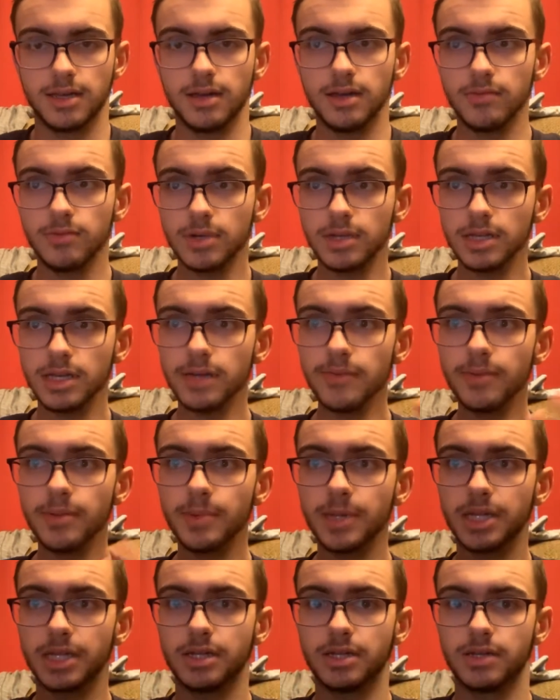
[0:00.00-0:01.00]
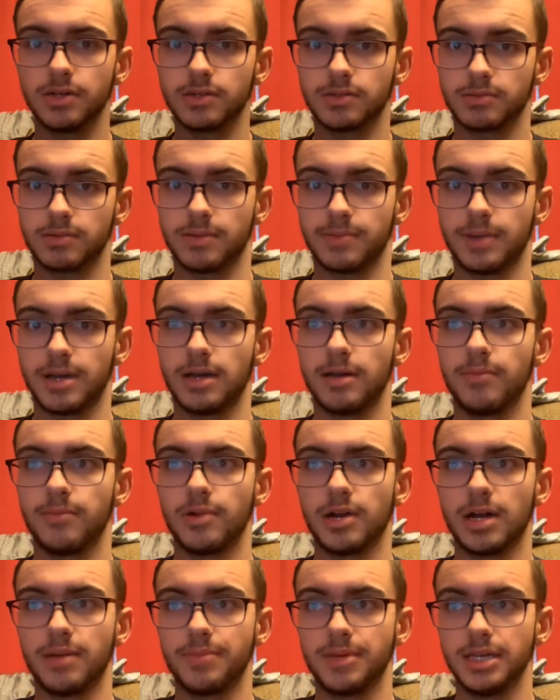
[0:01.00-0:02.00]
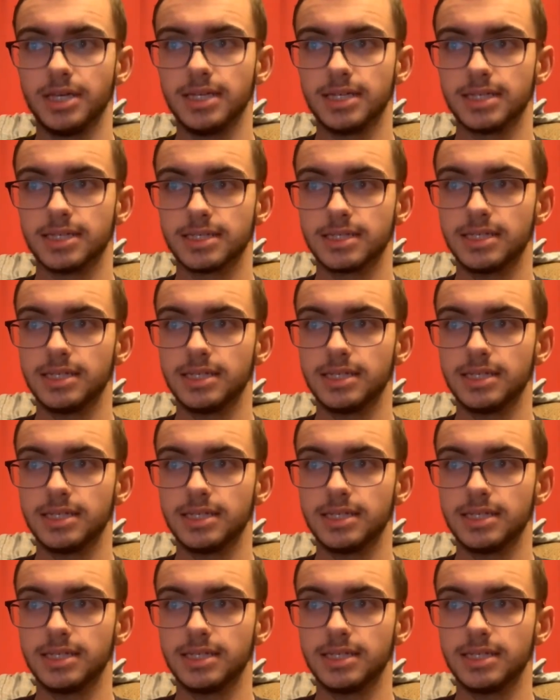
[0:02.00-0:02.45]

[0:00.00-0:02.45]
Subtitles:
Well, everybody knows what Broppy is.